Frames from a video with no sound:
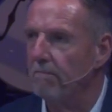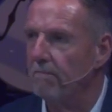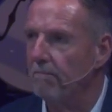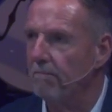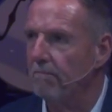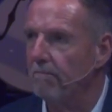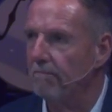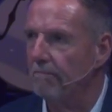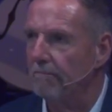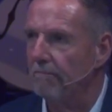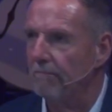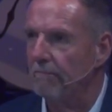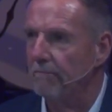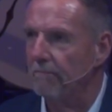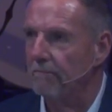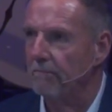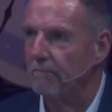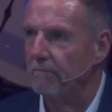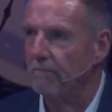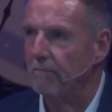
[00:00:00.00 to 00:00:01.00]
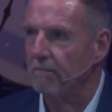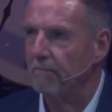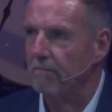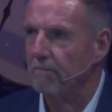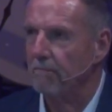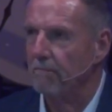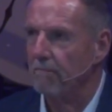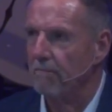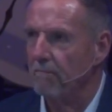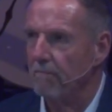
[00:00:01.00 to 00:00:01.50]

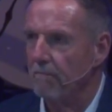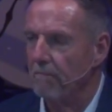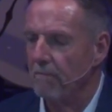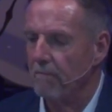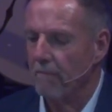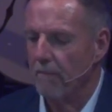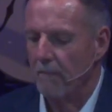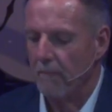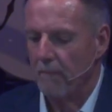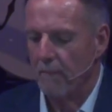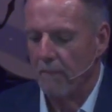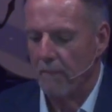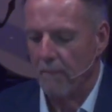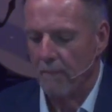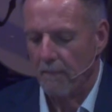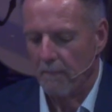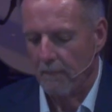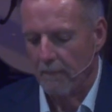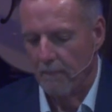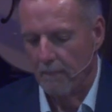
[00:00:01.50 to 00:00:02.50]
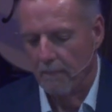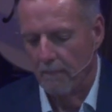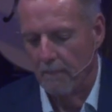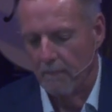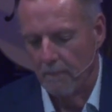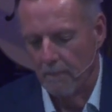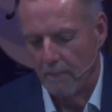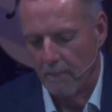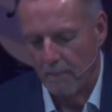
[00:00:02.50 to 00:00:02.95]
Nothing is said.